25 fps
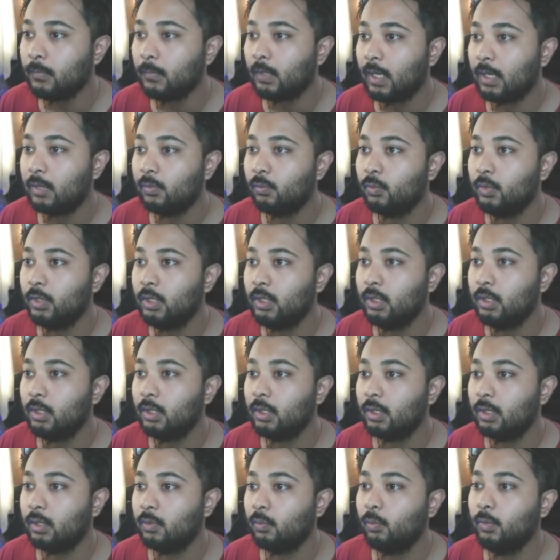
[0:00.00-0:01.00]
and we
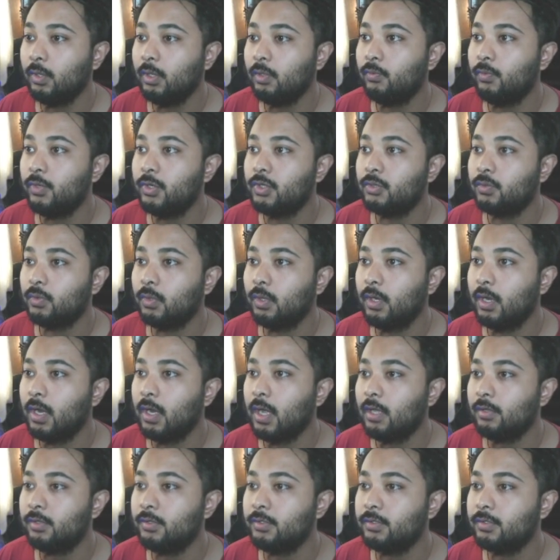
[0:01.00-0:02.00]
will reach to
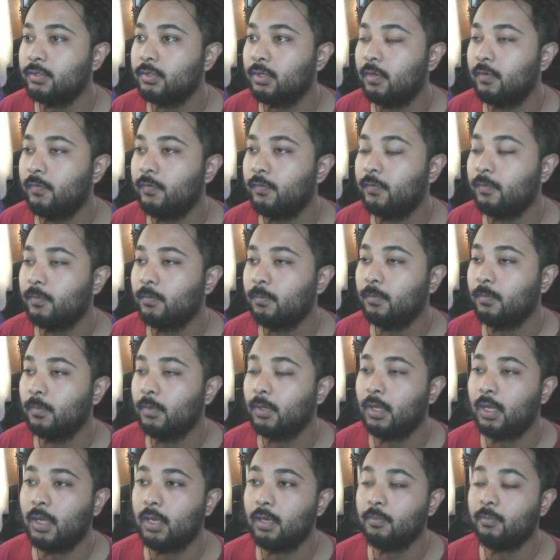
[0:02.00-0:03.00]
another Surf.
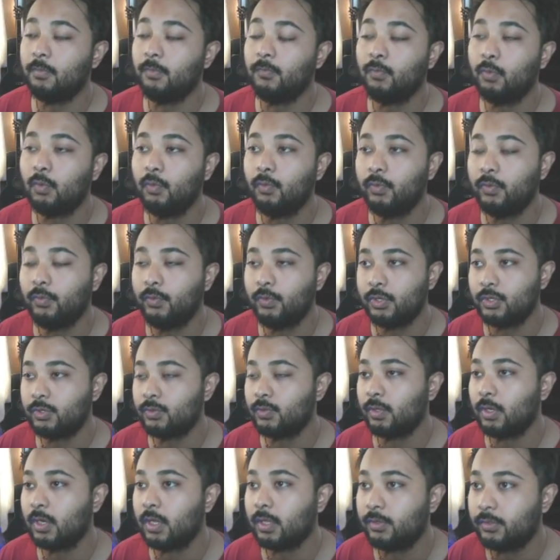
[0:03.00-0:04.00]
And before we reach
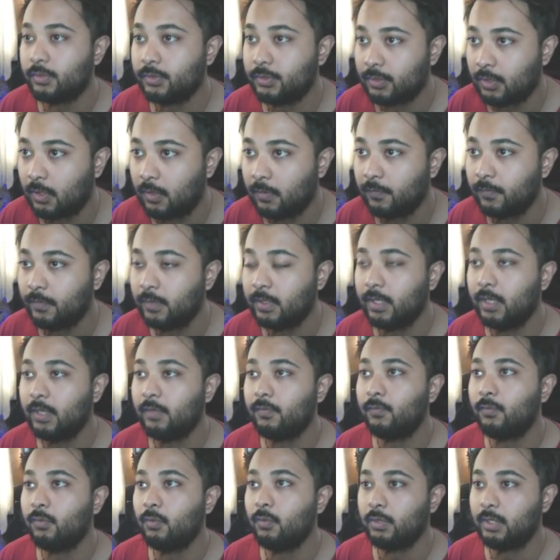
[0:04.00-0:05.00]
to another Surf,
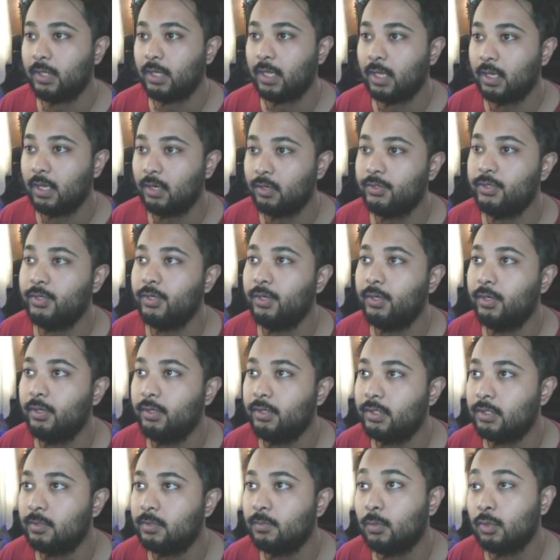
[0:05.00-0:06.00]
they throw the energy here.
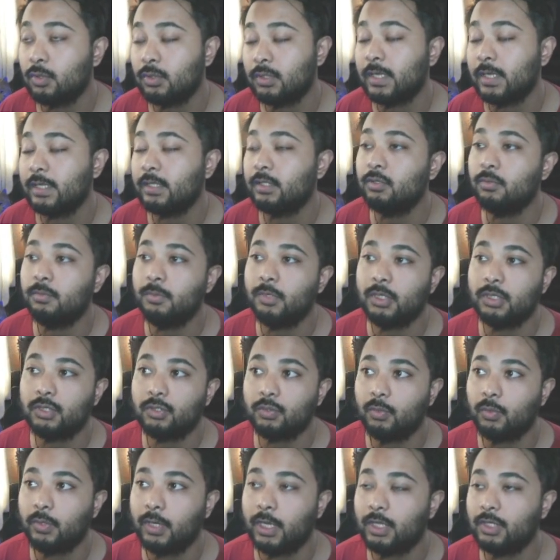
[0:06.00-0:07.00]
This is most likely to be
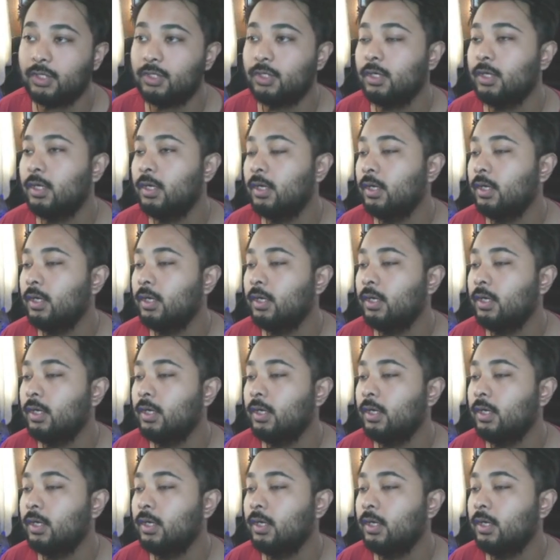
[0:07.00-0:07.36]
Stone Age.